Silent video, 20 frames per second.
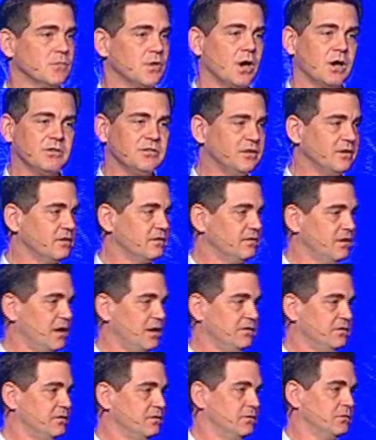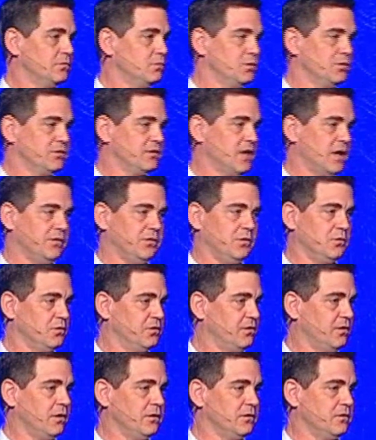our success was not the
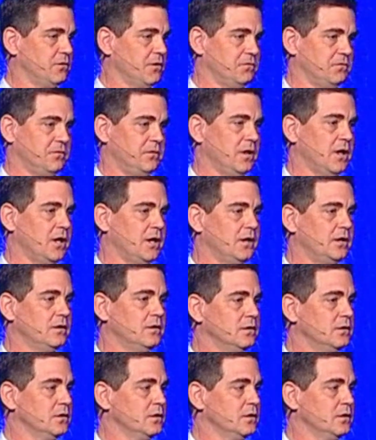result of a flood